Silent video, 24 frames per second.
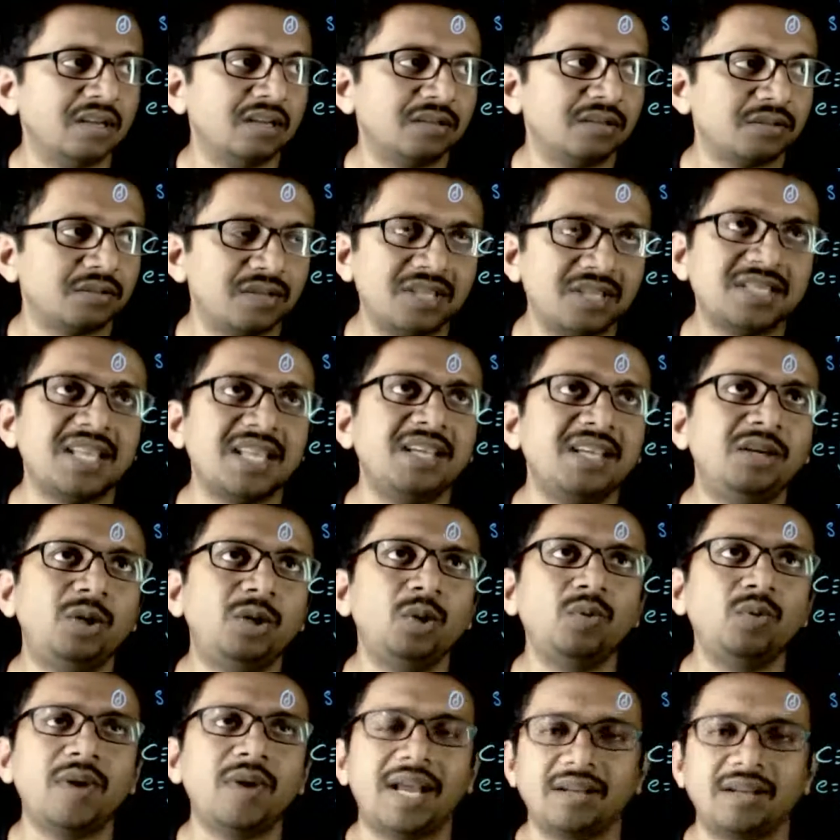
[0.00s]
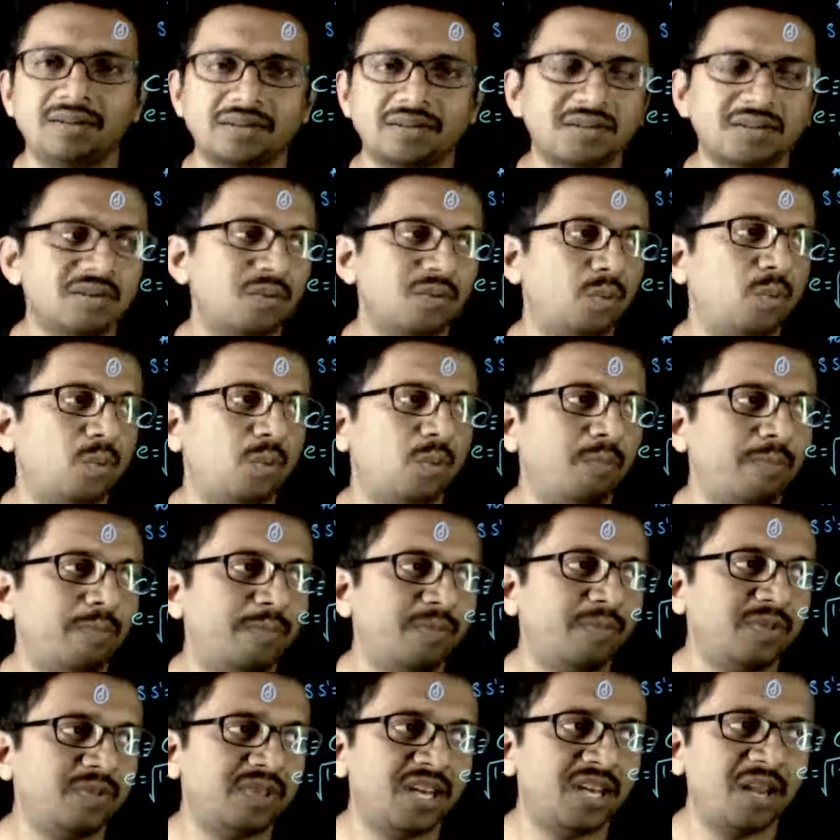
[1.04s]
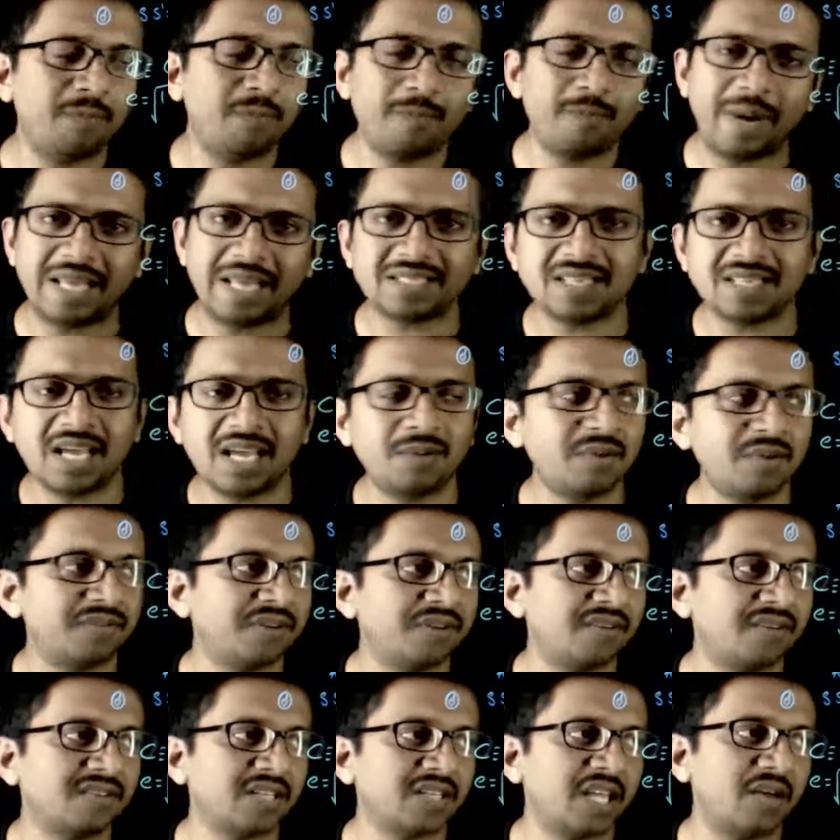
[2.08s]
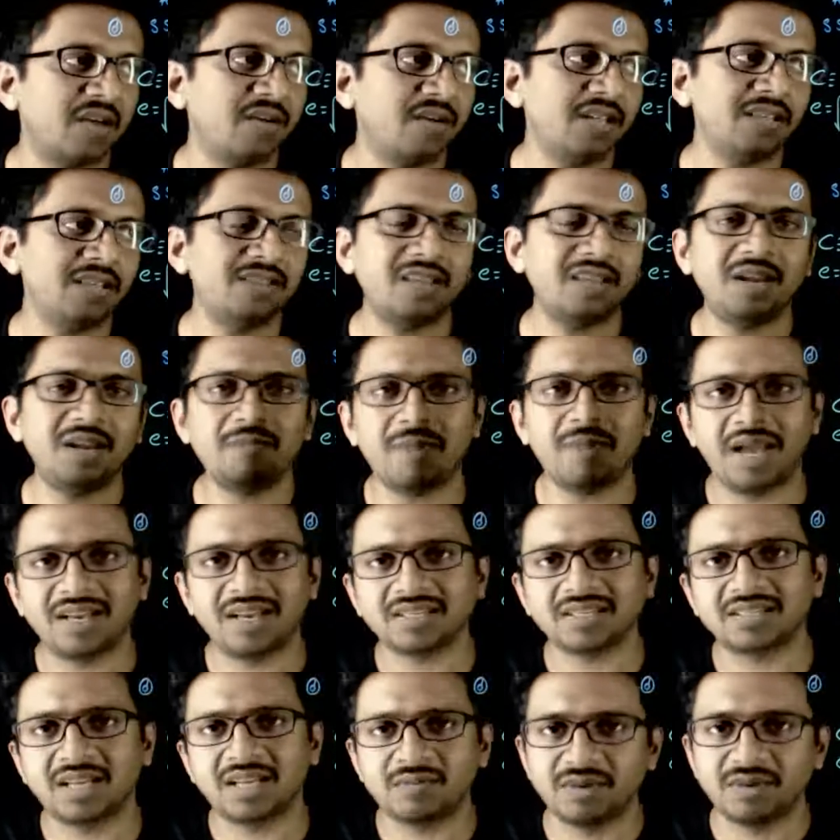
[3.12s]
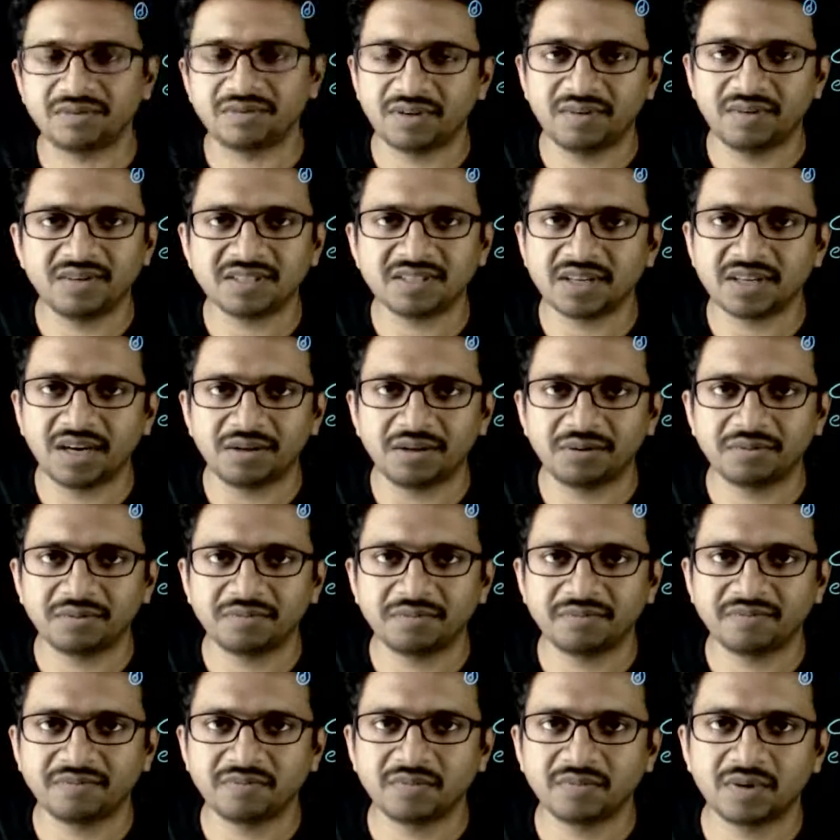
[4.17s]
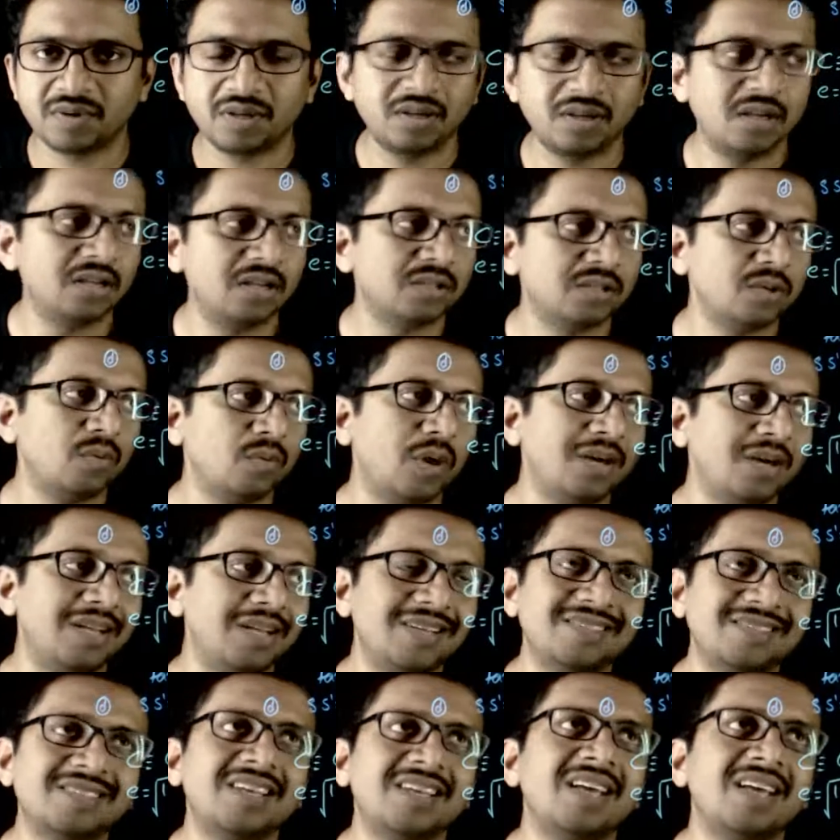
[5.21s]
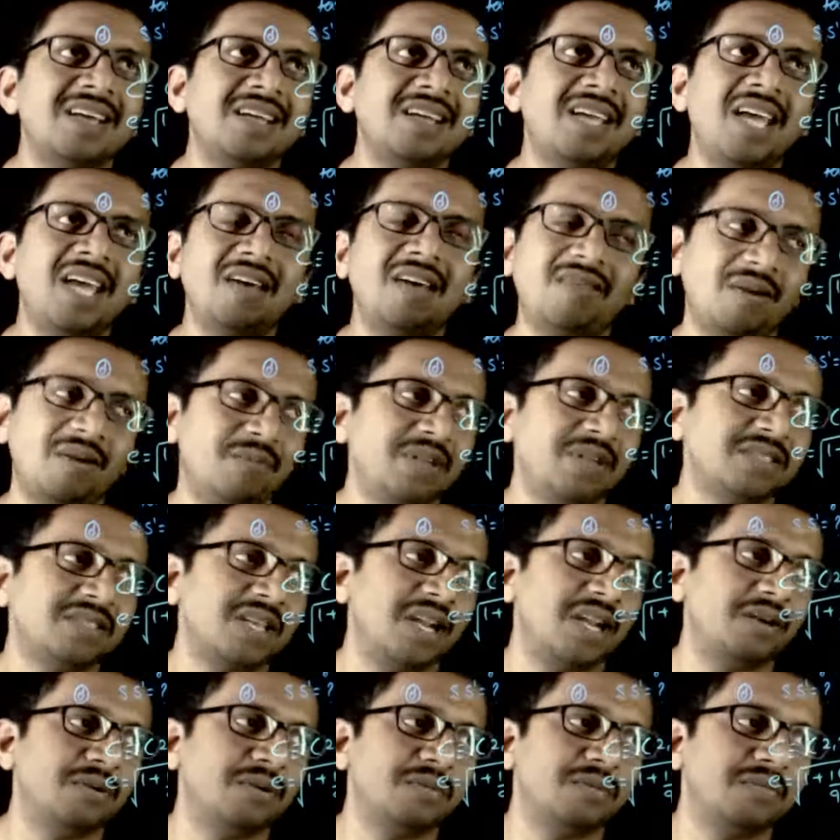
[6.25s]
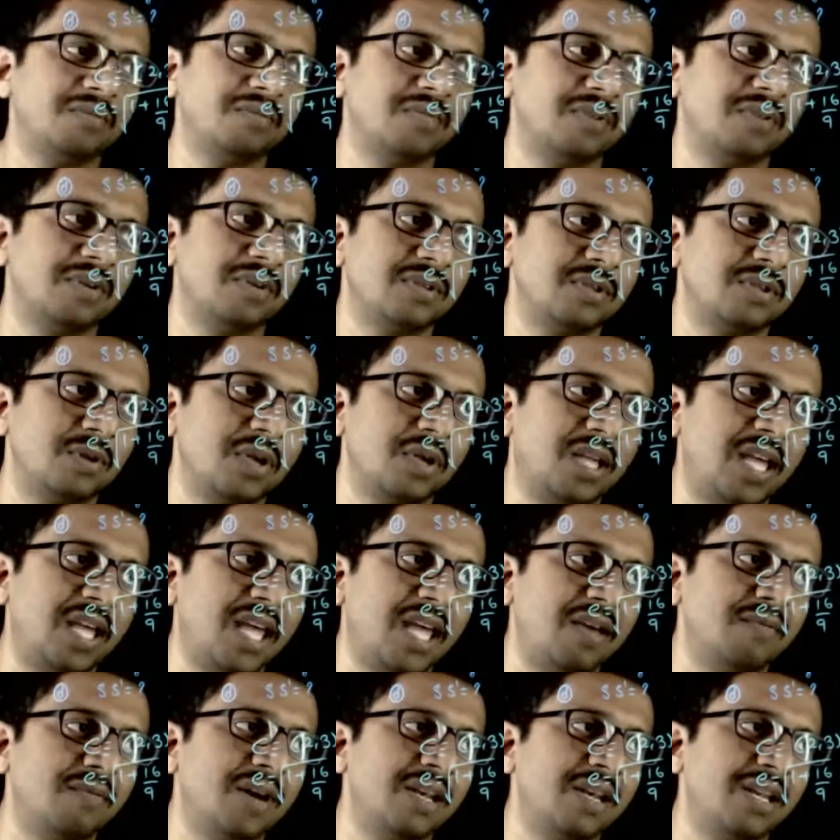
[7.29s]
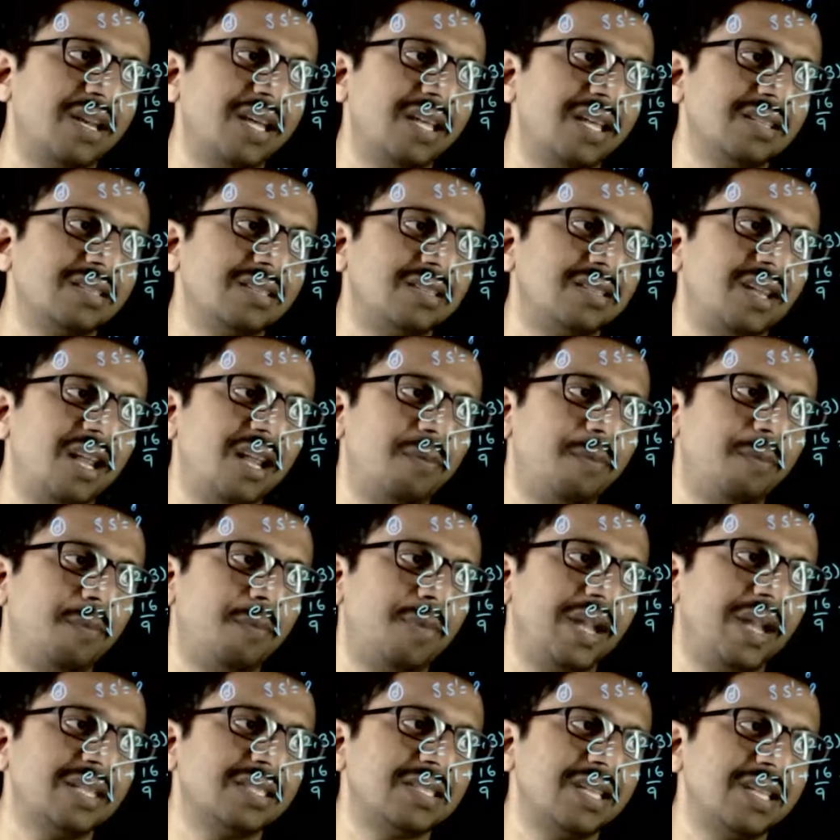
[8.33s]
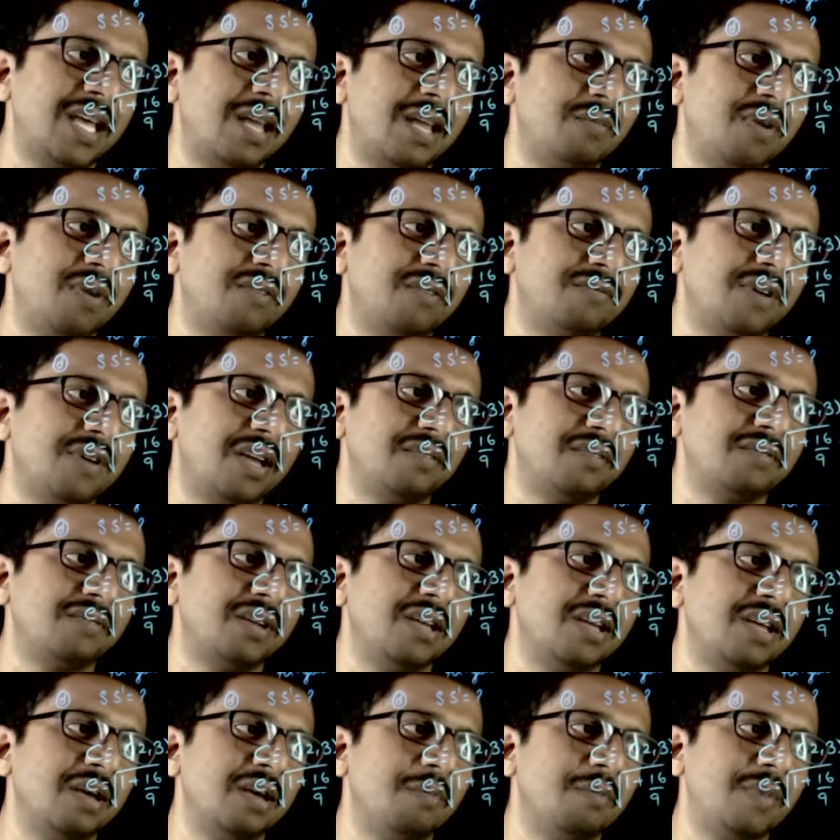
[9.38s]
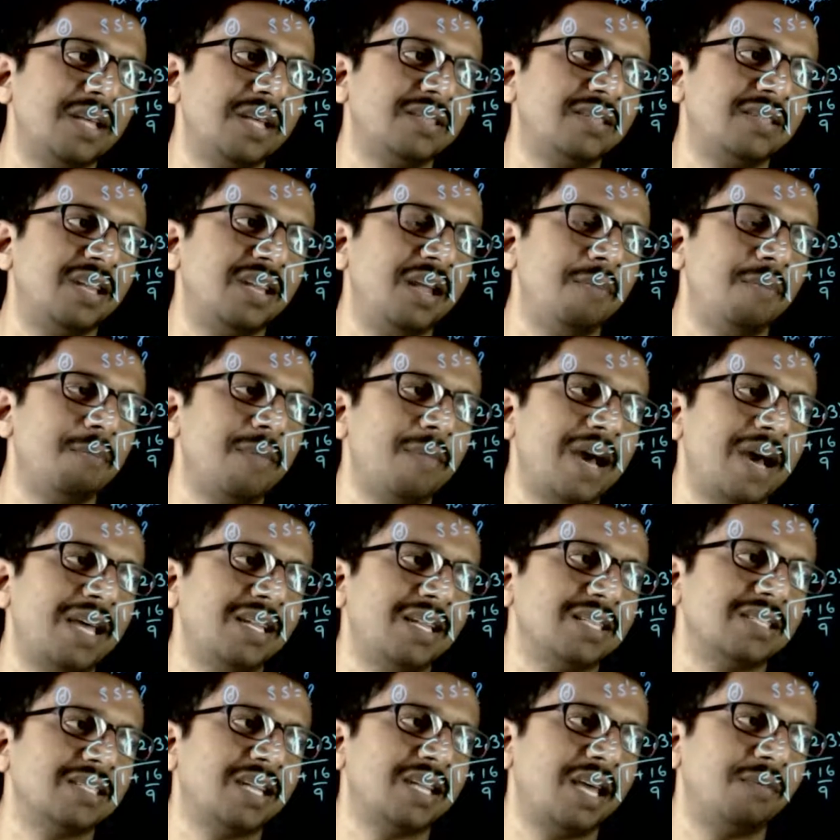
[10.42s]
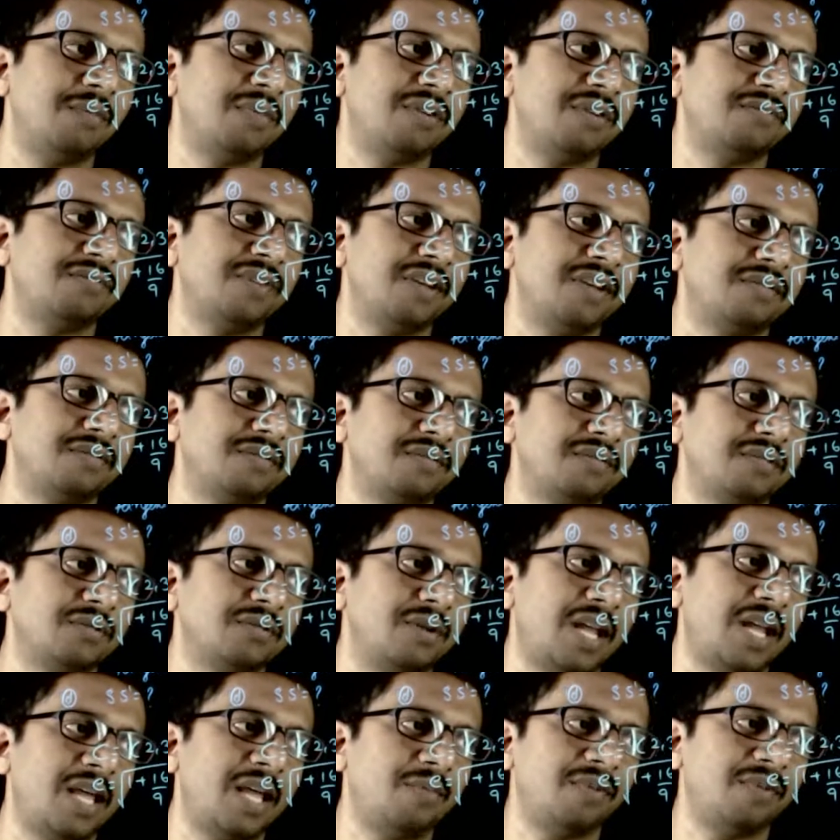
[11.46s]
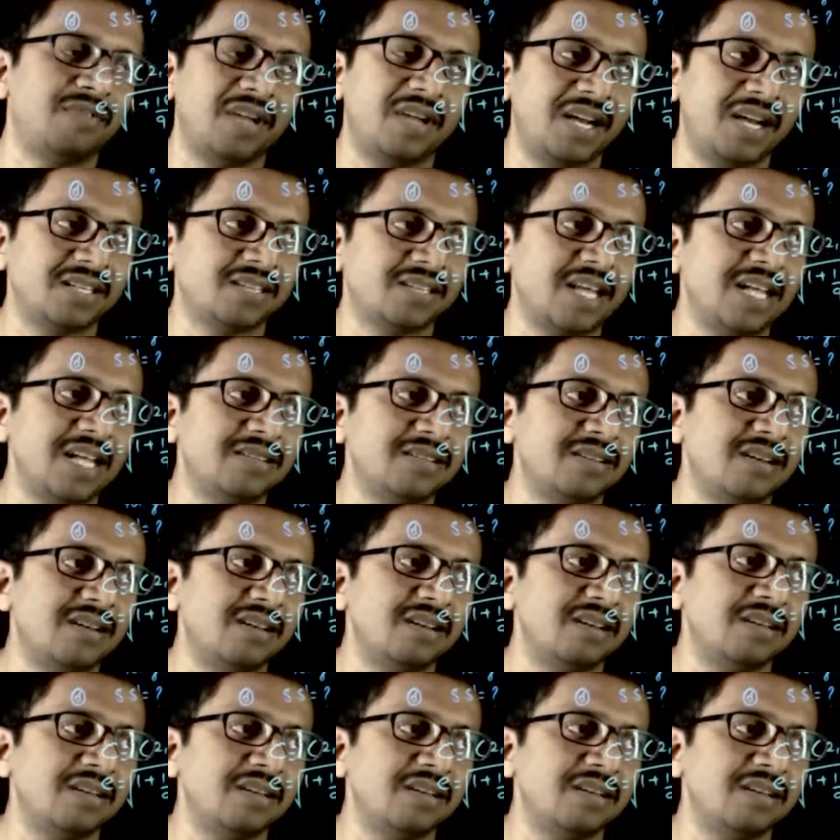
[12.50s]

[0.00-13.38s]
So these are the two values, three plus nine by five is K one, three minus nine by five is K two. So what is K one plus K two? So K one is three plus nine by five plus three minus nine by five. So nine by five gets cancelled.